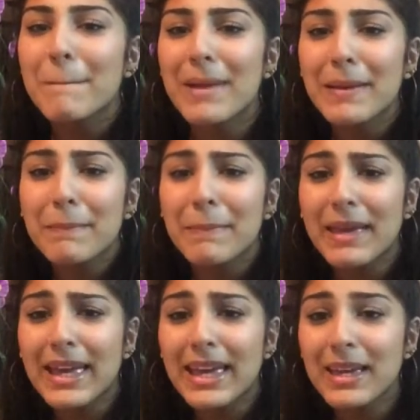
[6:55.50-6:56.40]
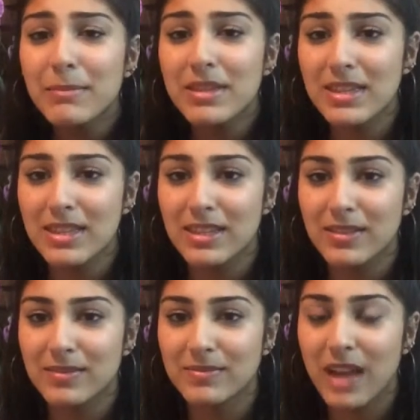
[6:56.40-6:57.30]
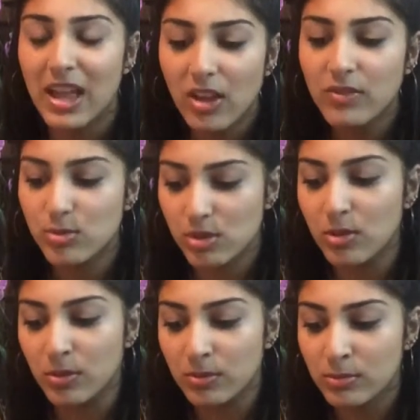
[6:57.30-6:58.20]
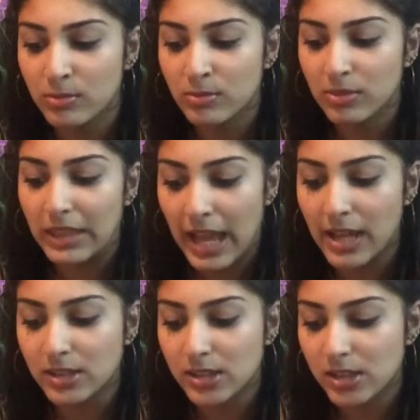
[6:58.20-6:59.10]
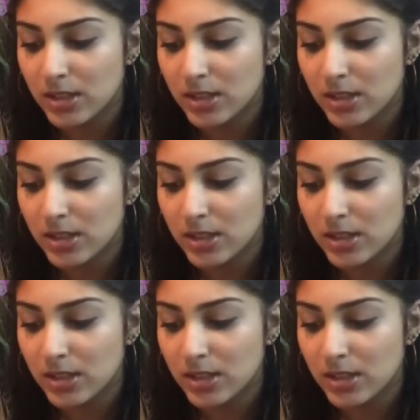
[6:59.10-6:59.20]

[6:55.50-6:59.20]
my baby I love you too thanks